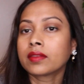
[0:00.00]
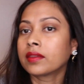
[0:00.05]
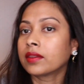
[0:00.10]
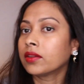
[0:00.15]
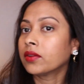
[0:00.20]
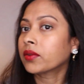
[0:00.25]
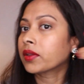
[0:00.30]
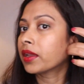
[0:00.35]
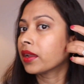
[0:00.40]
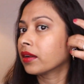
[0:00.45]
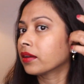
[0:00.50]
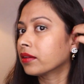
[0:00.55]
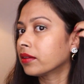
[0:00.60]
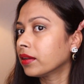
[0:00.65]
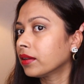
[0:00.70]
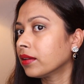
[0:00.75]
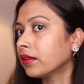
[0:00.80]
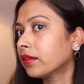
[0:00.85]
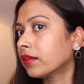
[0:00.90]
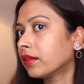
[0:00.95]
You can't
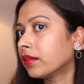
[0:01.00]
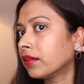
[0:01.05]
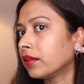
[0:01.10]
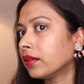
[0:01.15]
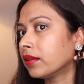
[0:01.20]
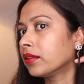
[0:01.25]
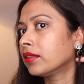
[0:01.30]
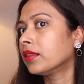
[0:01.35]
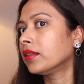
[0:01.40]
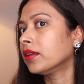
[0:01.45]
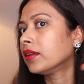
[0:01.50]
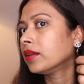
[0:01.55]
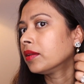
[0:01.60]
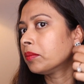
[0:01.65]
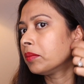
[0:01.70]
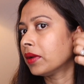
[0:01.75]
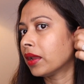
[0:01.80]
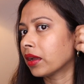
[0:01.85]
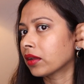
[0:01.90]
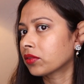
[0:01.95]
really see the
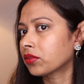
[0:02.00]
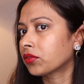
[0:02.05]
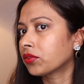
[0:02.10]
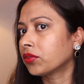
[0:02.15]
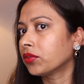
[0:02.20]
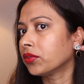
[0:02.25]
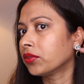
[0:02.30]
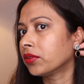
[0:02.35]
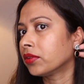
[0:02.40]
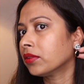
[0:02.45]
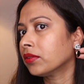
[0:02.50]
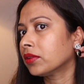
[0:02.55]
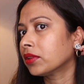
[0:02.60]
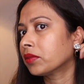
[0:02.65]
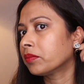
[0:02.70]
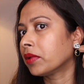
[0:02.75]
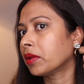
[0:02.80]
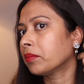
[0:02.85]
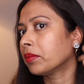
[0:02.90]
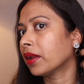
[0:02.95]
black stone with
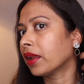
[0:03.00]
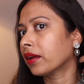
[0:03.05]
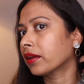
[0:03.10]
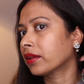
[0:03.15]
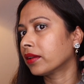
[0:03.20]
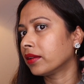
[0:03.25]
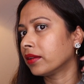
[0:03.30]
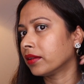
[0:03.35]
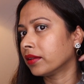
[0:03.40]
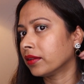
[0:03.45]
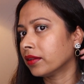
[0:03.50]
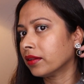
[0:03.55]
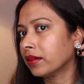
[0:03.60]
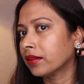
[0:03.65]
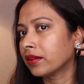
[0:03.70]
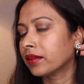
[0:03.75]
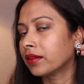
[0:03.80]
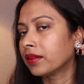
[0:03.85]
my black hair.